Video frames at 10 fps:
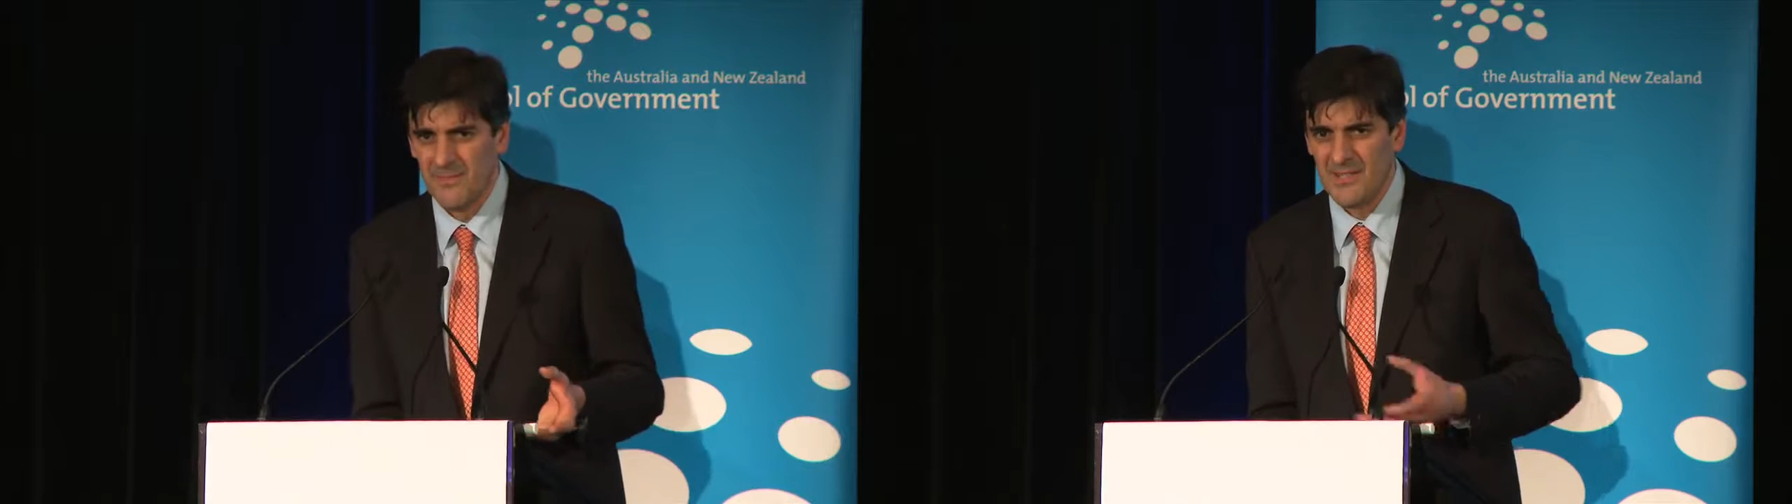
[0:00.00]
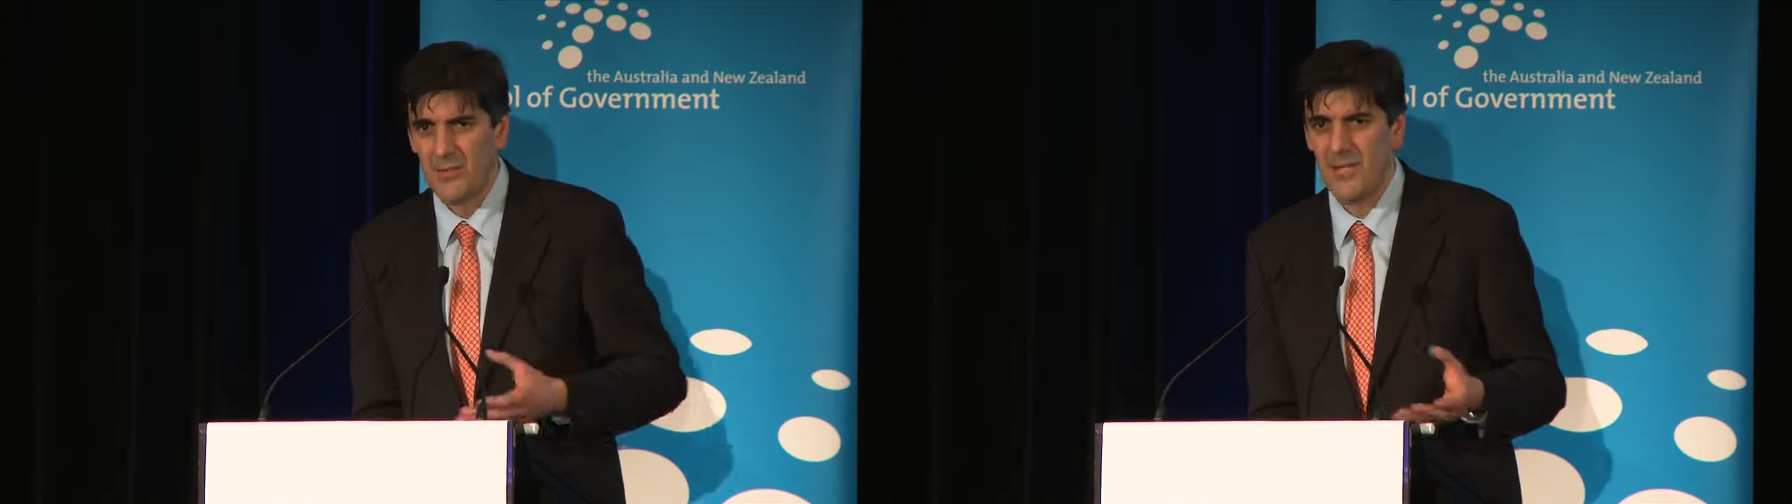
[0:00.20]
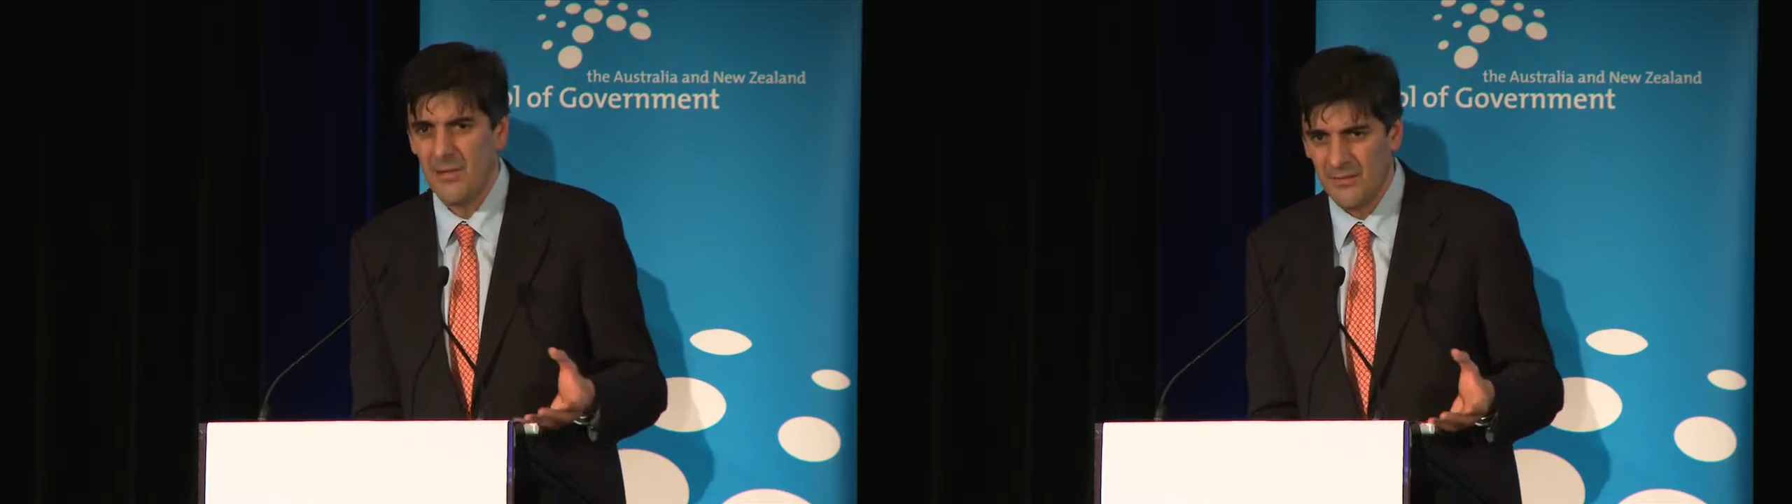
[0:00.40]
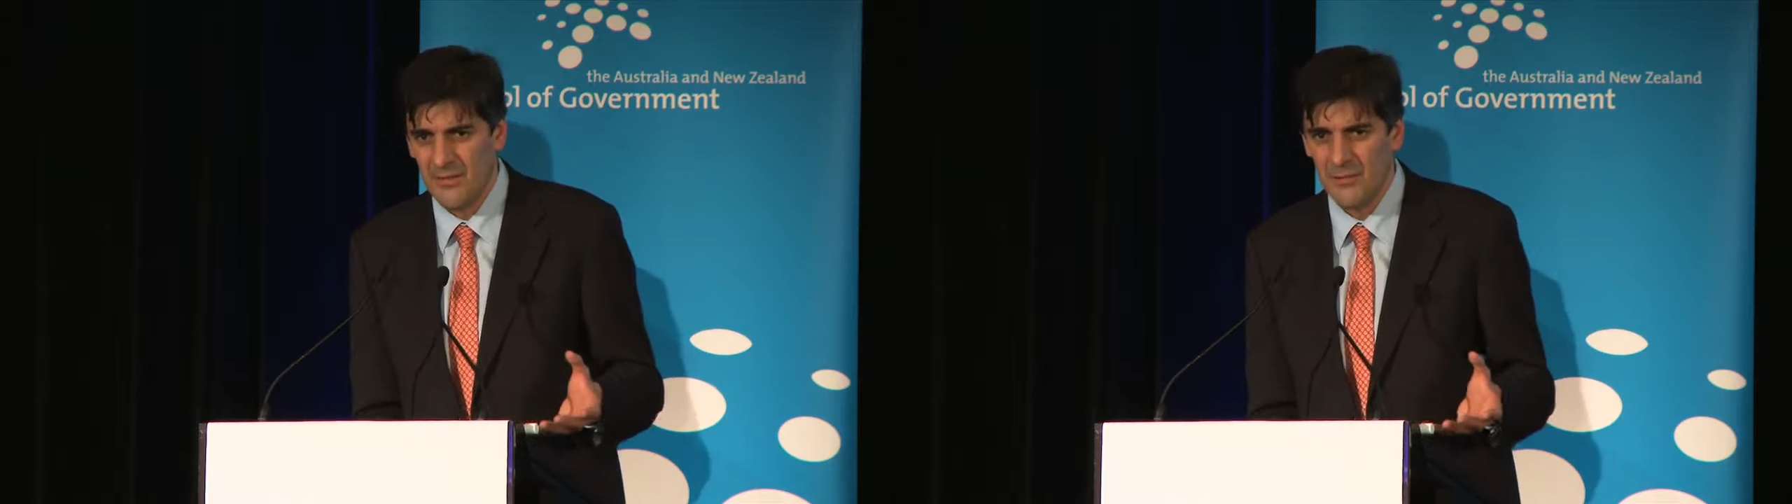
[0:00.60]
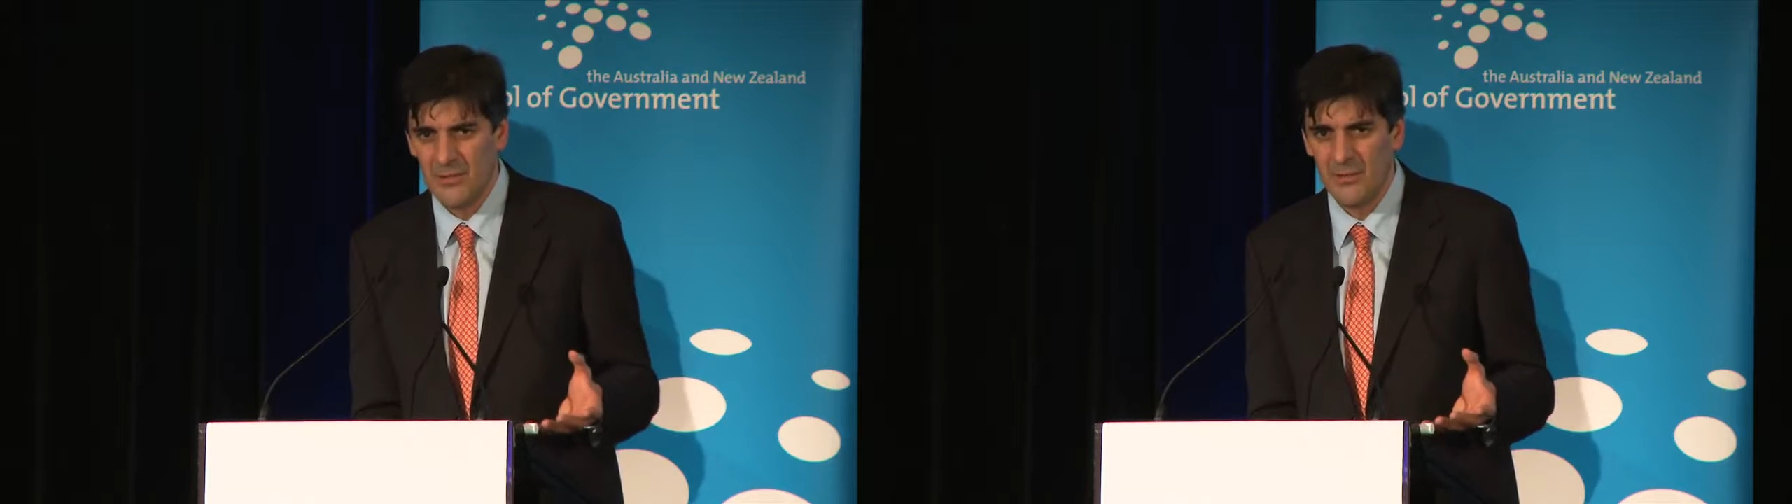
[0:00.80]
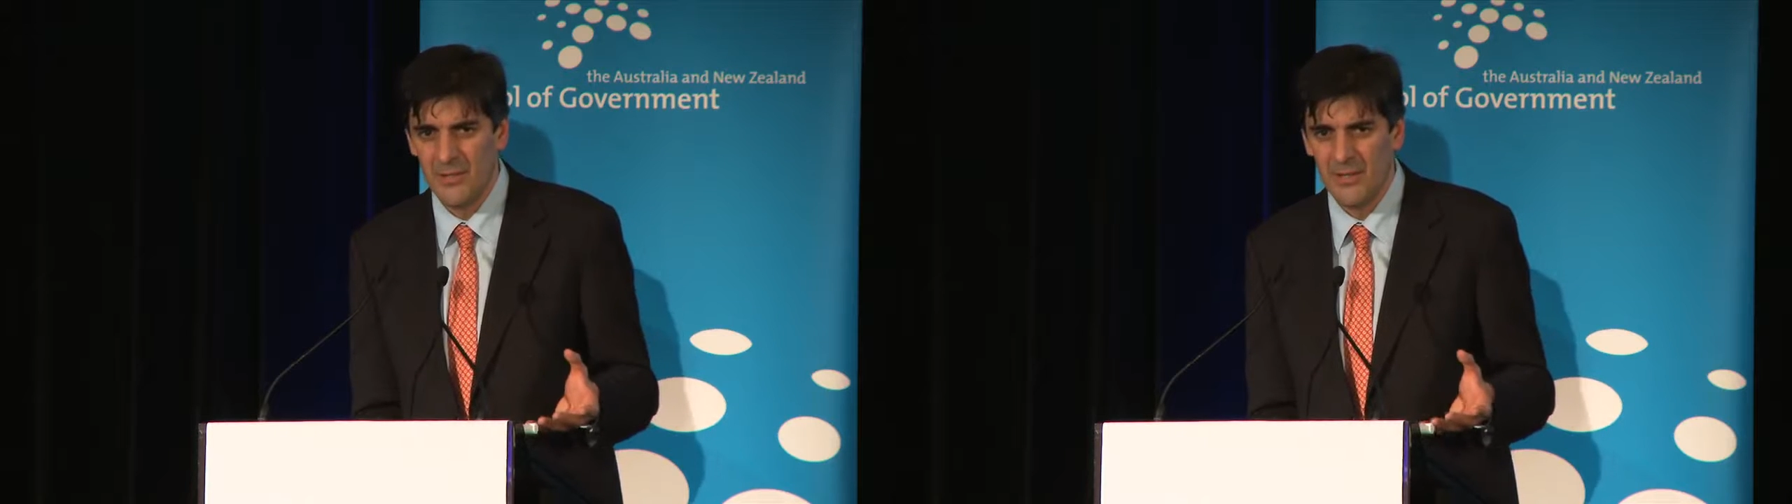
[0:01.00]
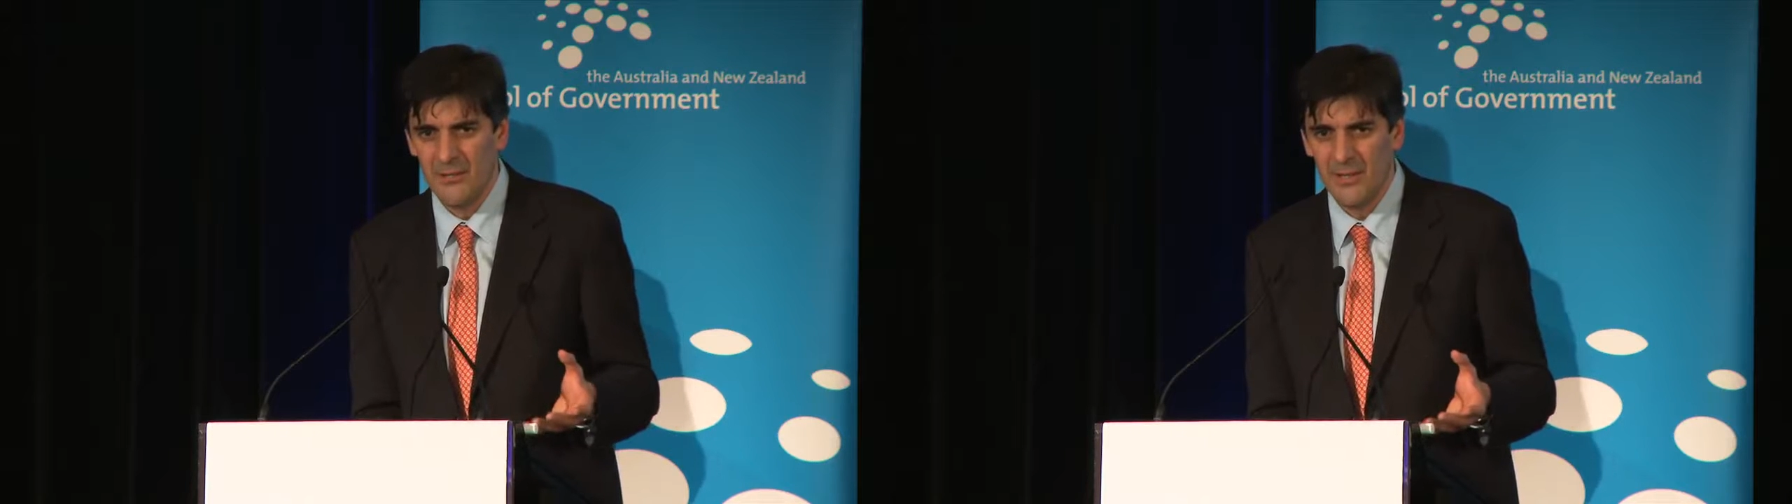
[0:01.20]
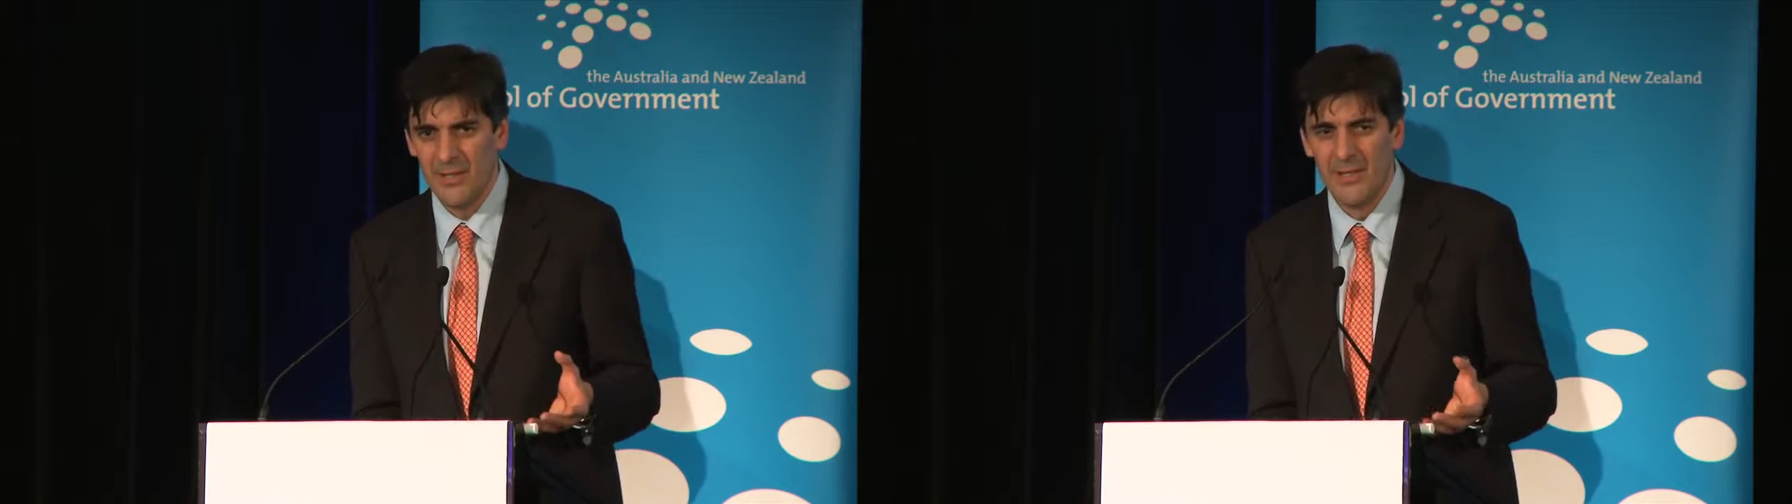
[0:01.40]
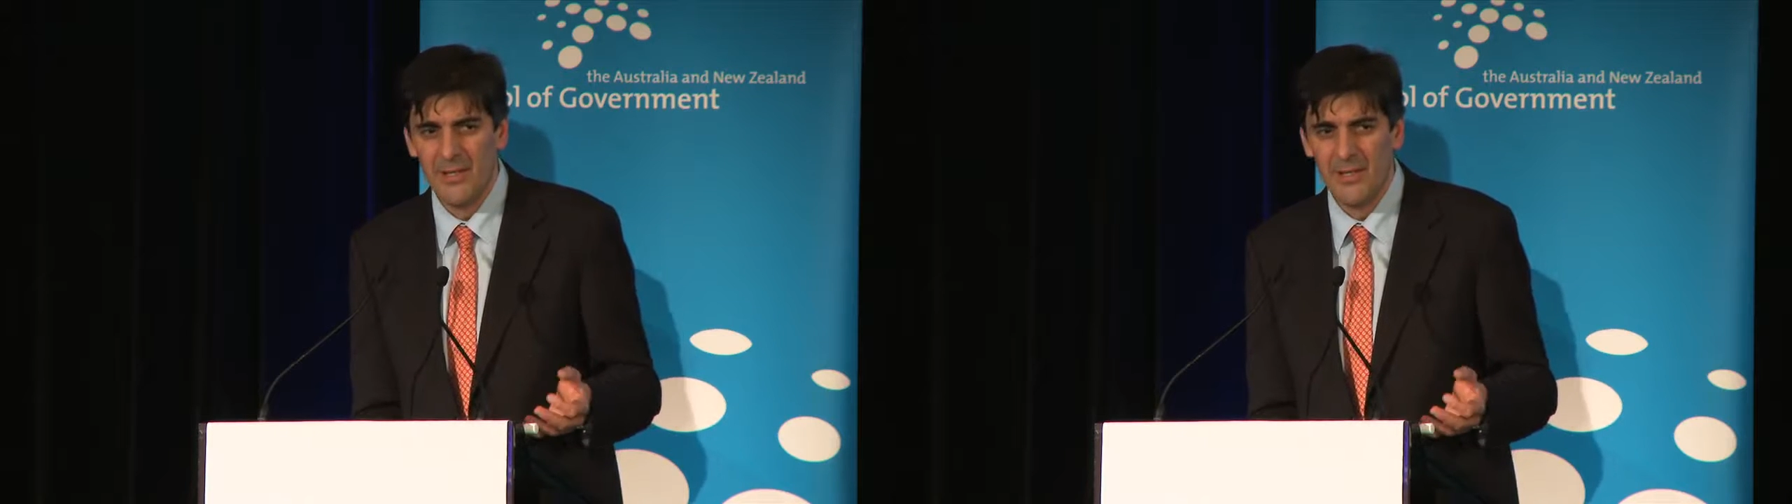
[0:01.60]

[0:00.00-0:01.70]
That's not how I see my job anyway.